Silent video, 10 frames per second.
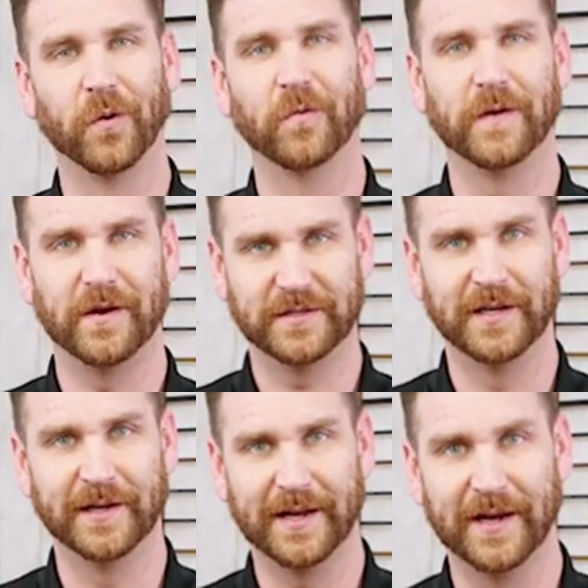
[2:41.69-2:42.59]
profiles
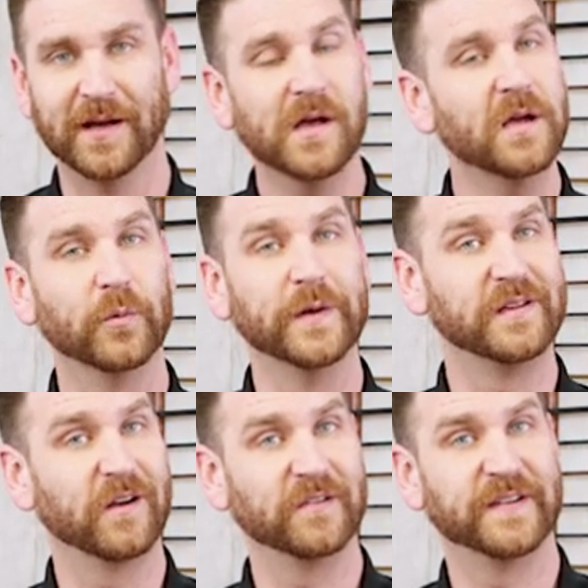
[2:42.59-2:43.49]
you can get. We
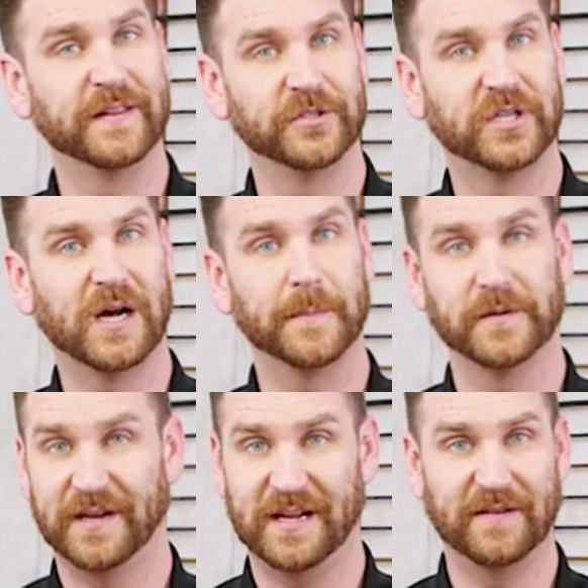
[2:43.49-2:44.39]
sell feather
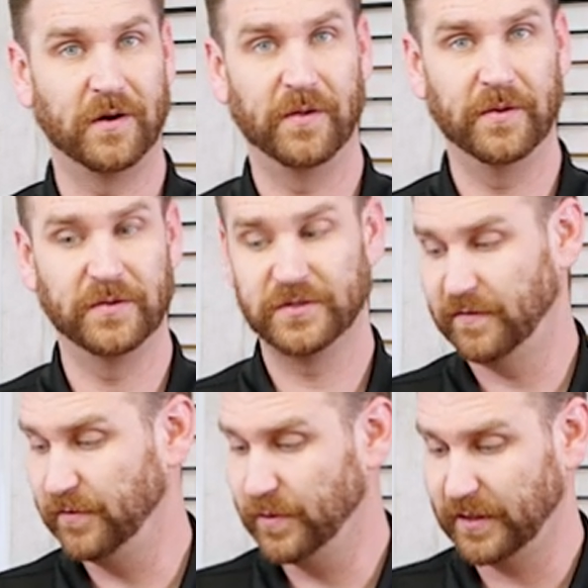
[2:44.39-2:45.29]
choppers that have all those,
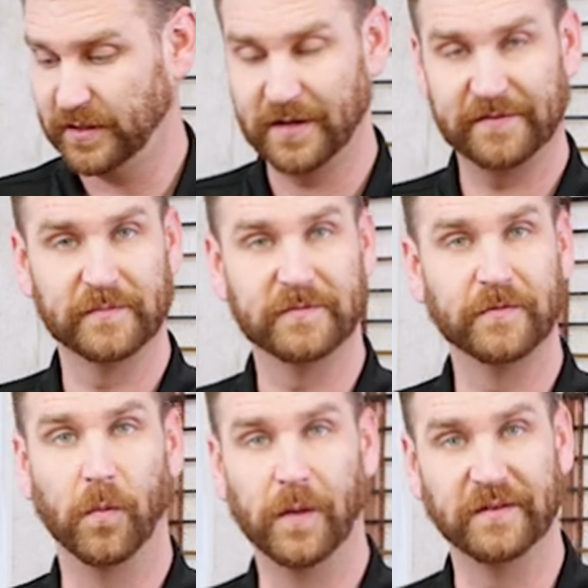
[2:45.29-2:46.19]
so if you want to cut from
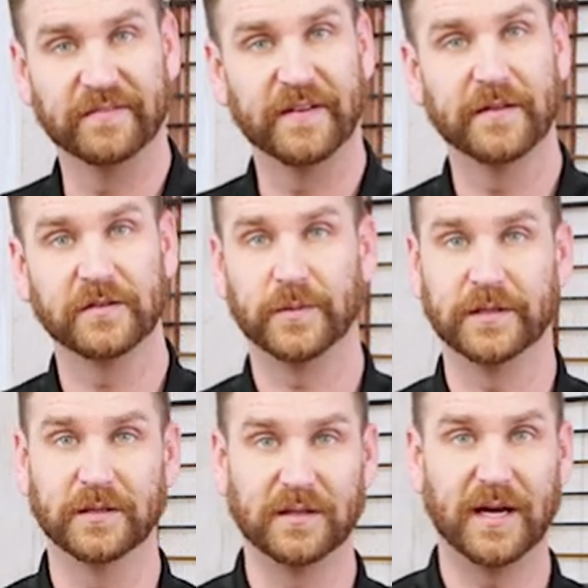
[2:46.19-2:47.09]
full length feathers
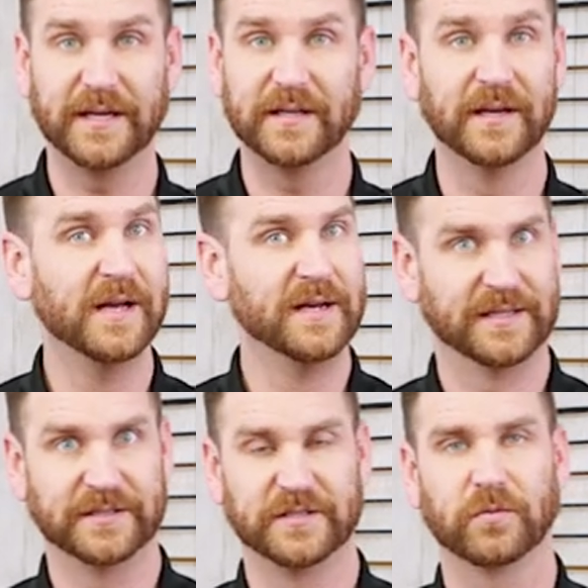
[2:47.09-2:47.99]
what you like,
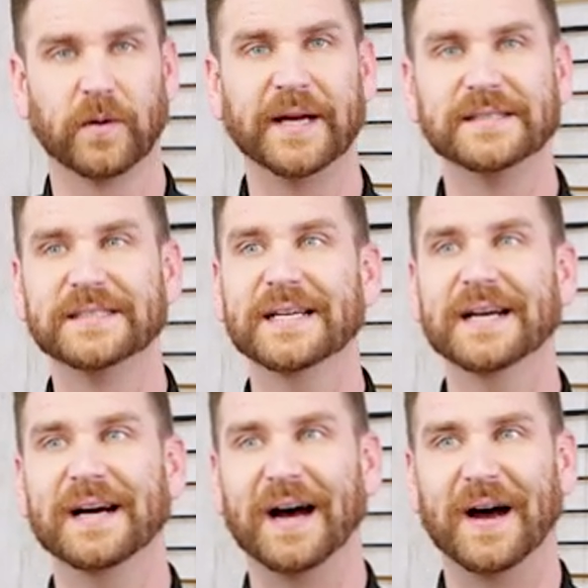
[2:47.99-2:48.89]
it's great.
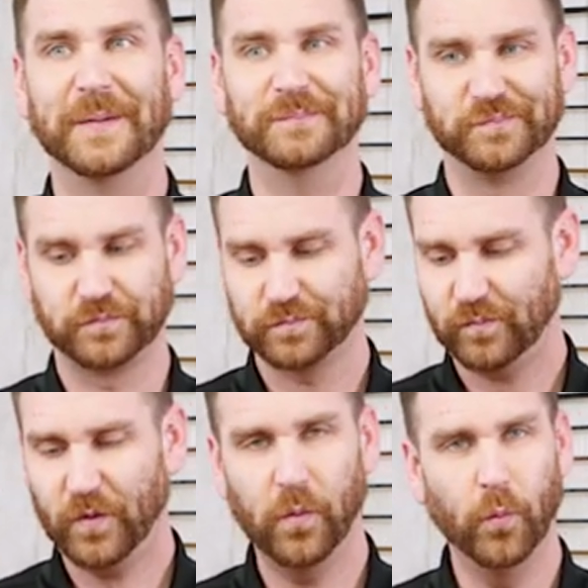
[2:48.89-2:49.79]
Um,
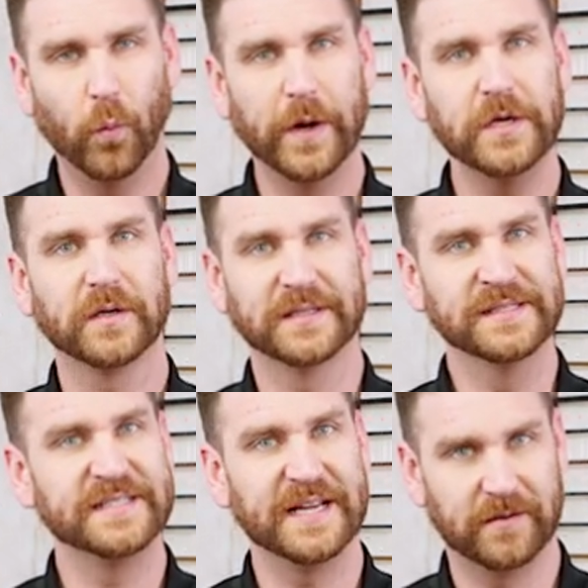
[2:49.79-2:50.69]
when you're
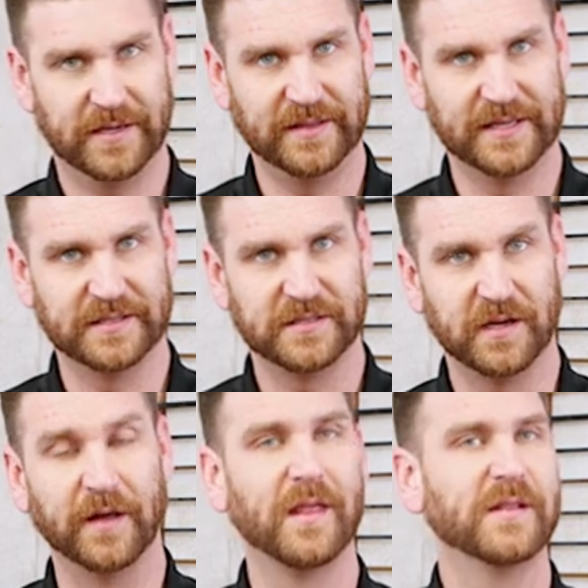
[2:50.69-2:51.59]
considering
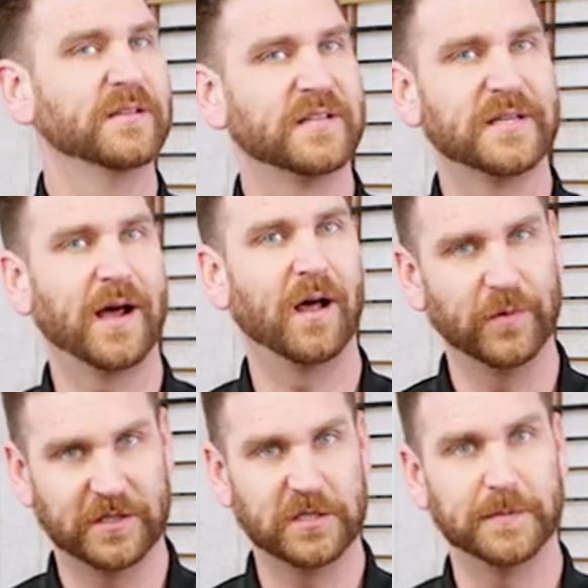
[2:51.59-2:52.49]
this, other than
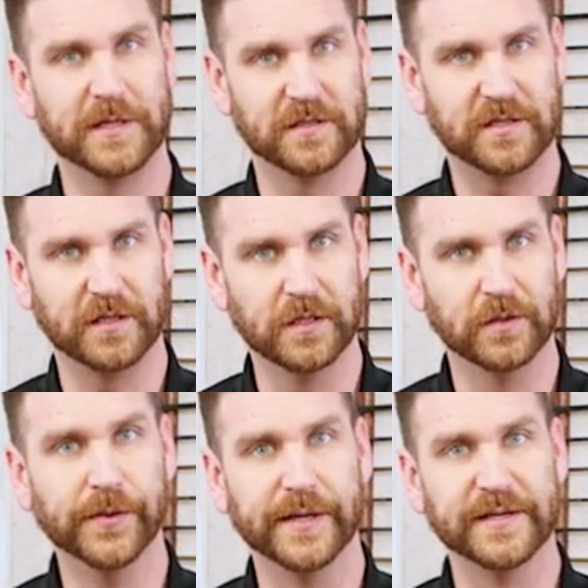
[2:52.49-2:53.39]
style, what speaks to
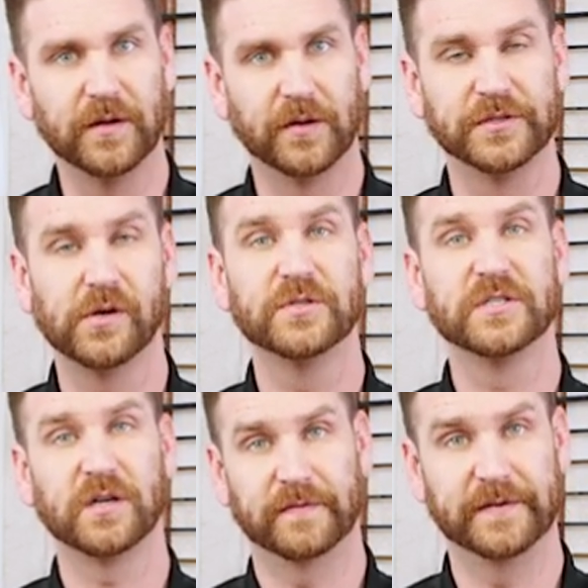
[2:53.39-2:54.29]
you is also
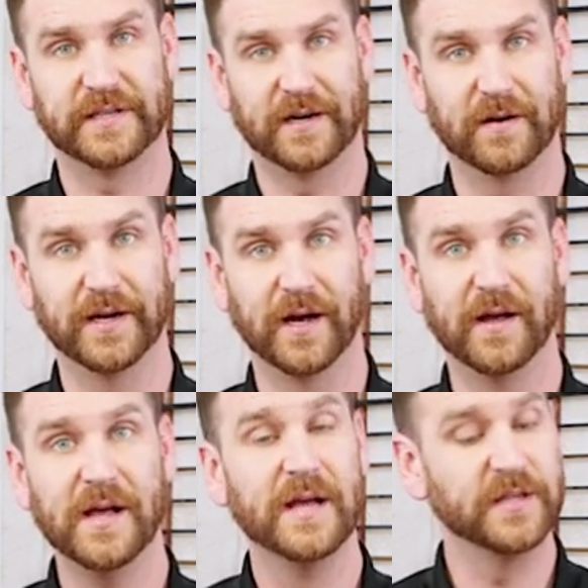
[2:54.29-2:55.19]
surface area.
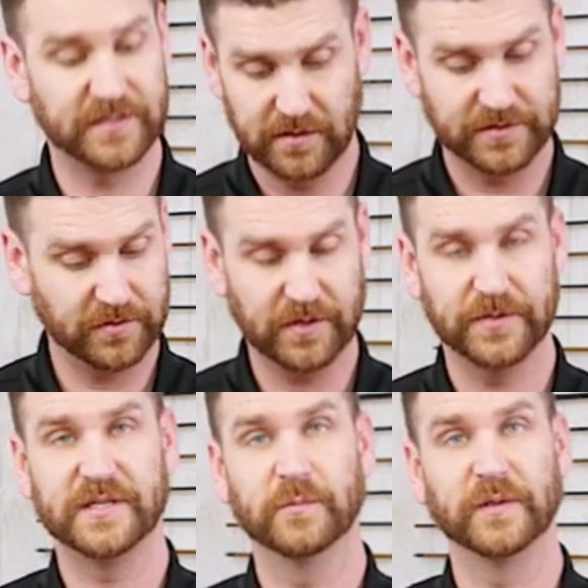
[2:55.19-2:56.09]
And this also
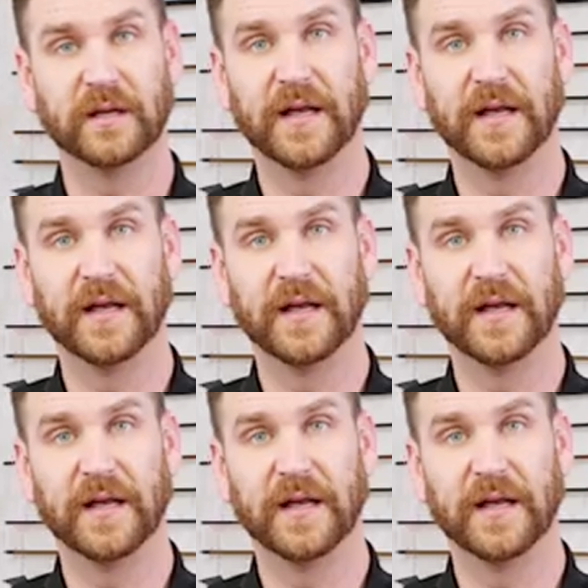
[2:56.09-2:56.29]
goes in with